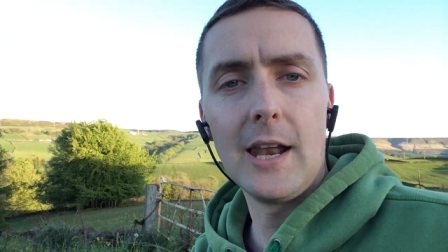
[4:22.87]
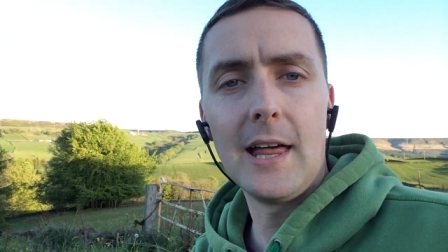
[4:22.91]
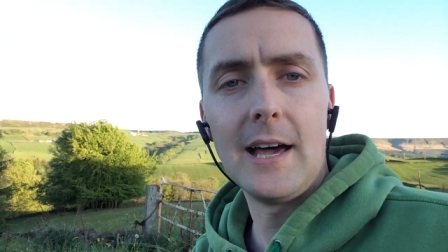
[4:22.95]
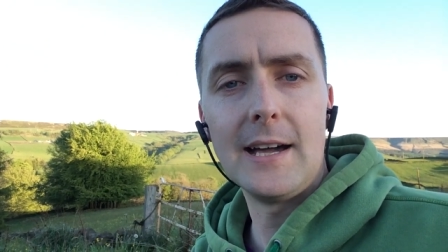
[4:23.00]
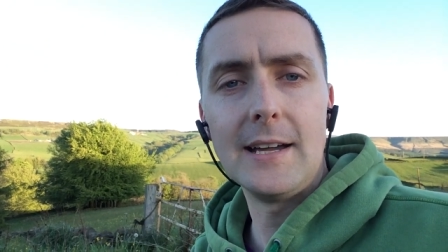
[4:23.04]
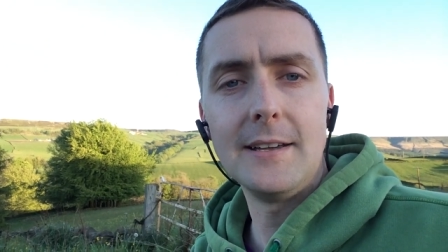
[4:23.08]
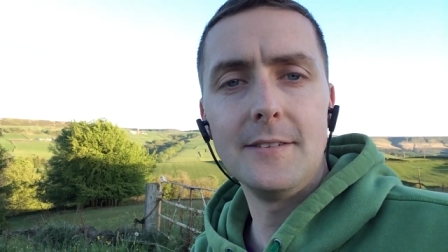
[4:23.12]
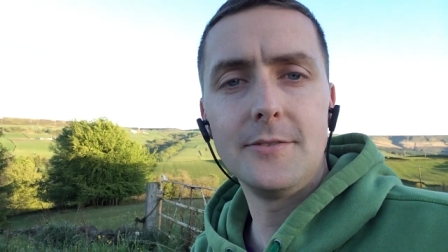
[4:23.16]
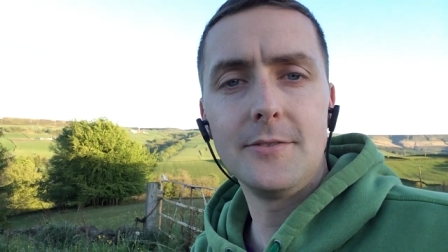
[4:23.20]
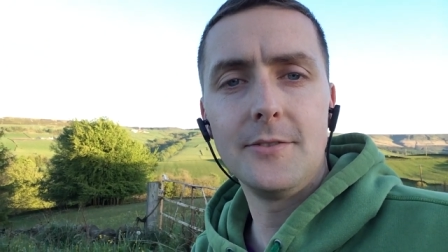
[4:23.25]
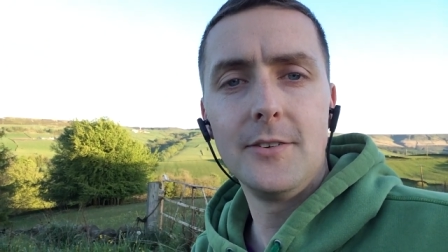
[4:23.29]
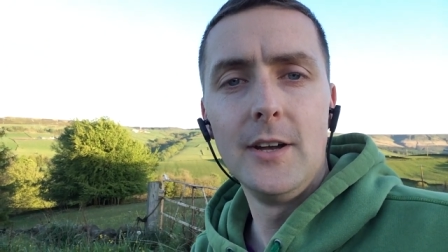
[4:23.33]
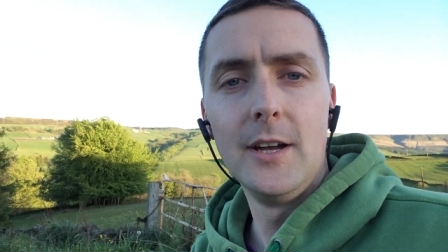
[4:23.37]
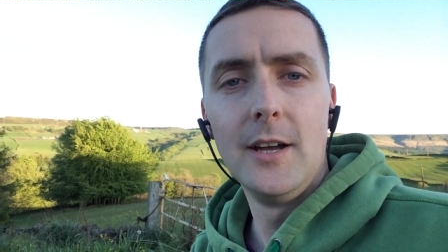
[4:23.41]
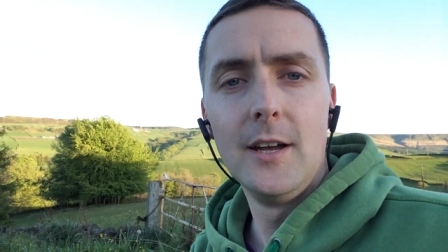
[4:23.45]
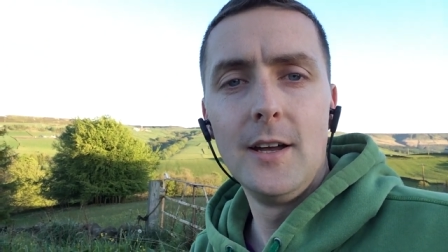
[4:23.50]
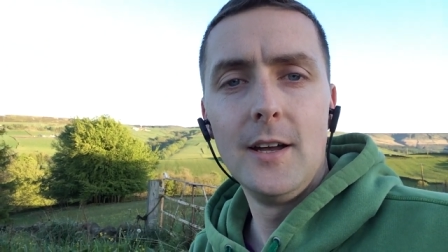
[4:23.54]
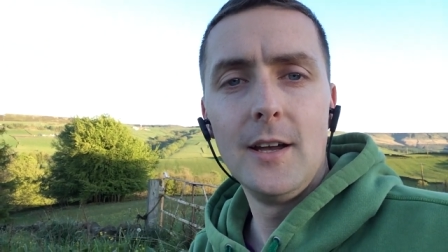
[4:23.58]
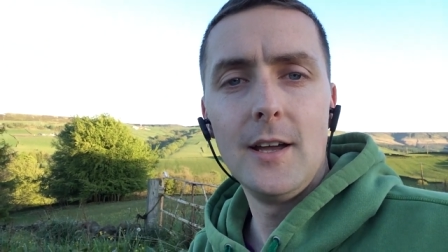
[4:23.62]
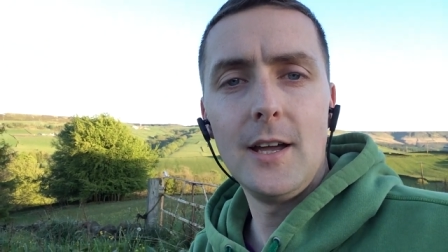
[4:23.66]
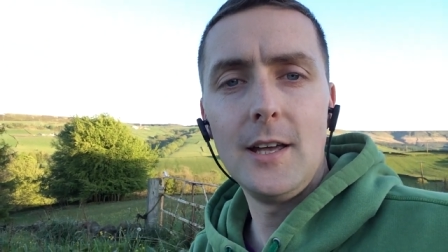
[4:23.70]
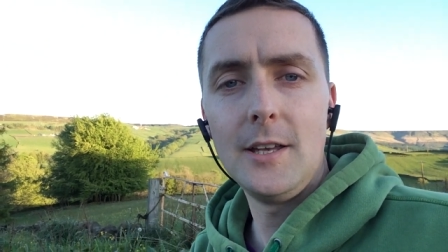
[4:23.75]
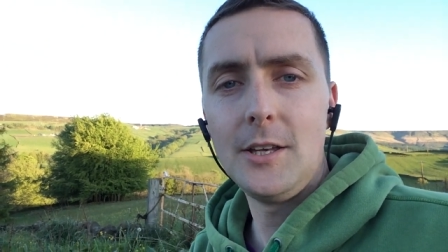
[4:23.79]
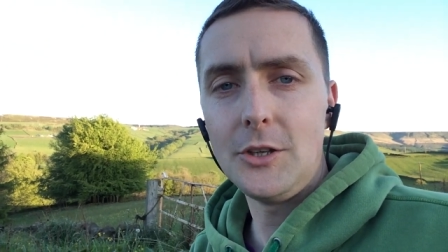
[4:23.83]
life
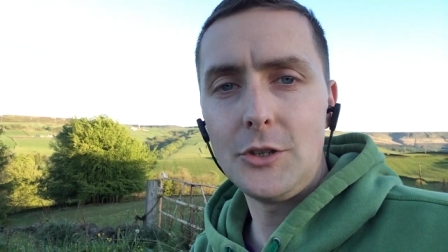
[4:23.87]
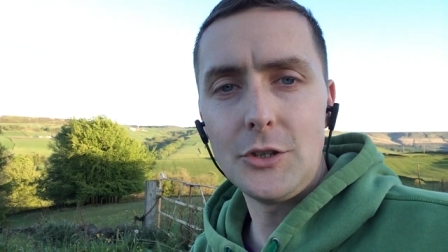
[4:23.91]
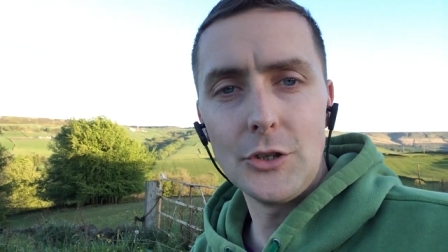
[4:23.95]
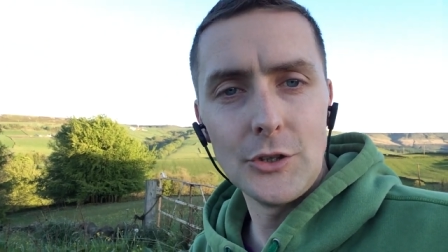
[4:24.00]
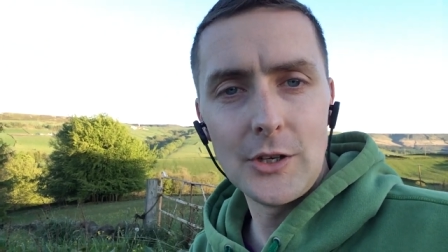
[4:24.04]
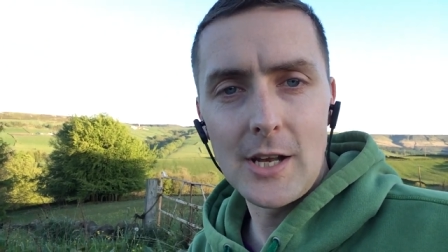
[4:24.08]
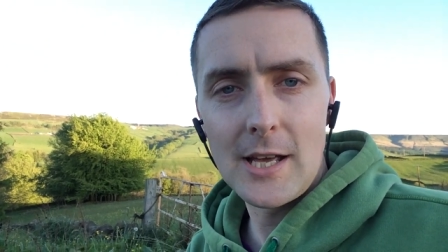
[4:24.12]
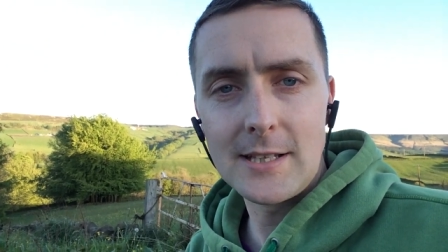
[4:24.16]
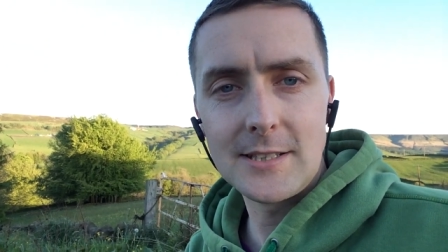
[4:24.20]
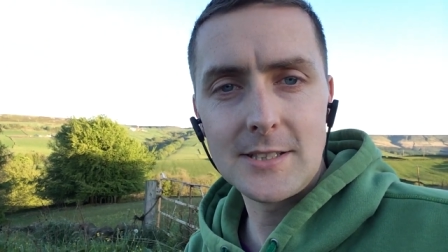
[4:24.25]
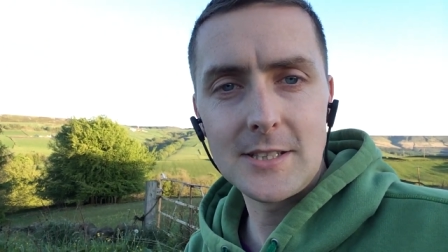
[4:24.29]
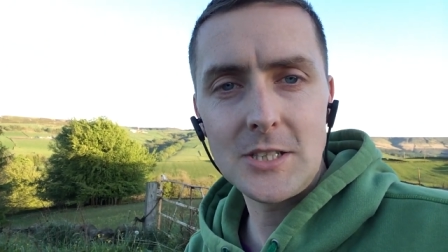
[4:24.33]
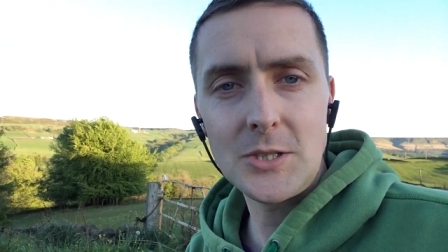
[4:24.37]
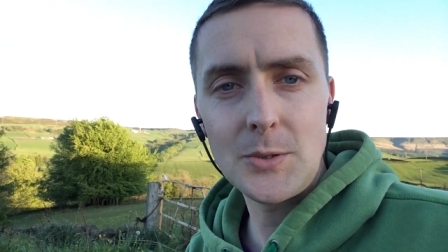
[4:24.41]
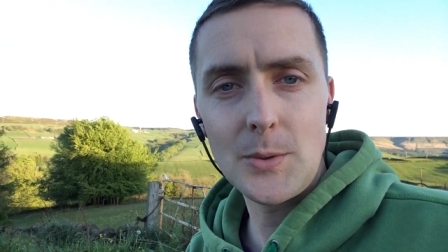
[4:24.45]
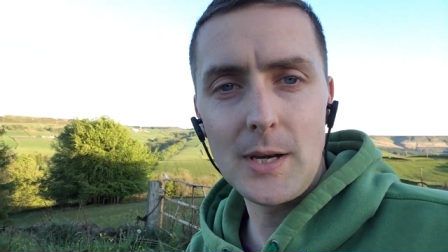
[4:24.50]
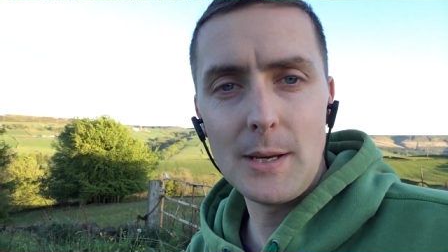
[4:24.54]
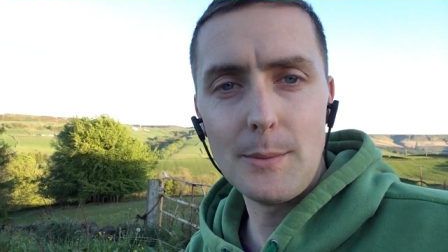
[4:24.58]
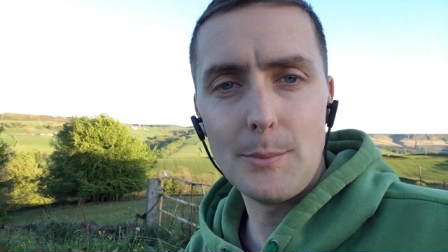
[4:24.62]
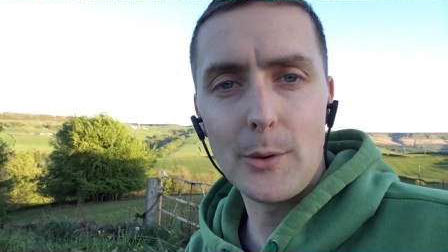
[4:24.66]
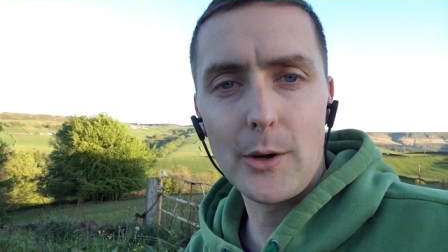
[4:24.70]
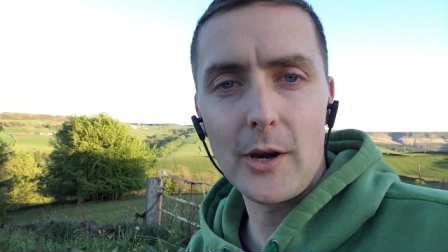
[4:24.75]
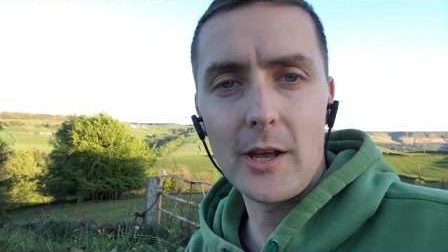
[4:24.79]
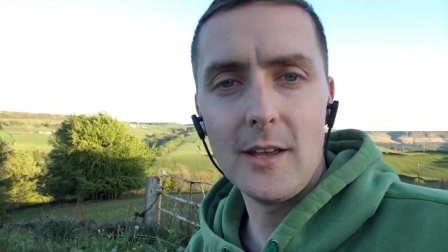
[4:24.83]
and you don't answer to
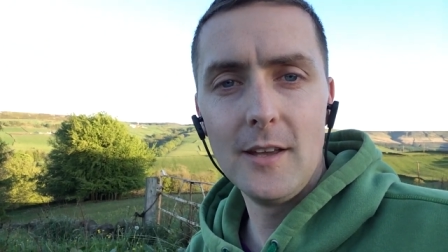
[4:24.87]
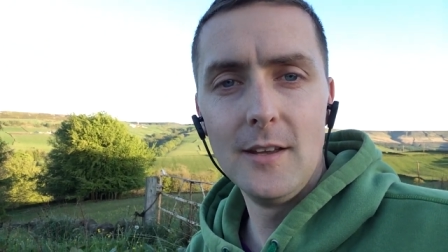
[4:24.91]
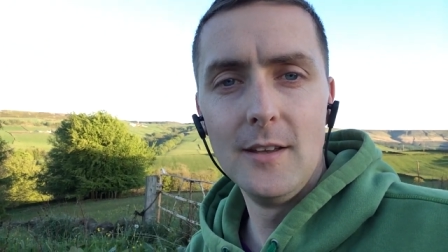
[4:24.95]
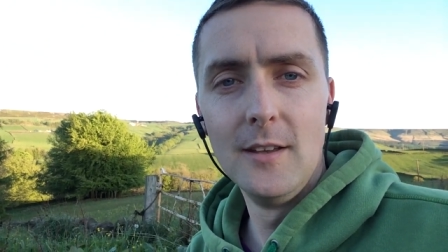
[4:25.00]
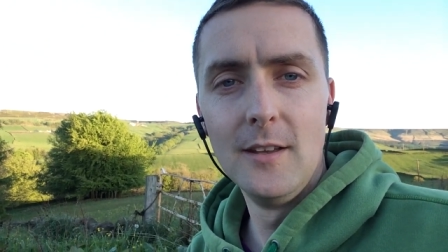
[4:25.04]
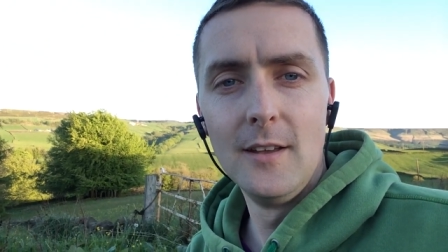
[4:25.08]
anybody.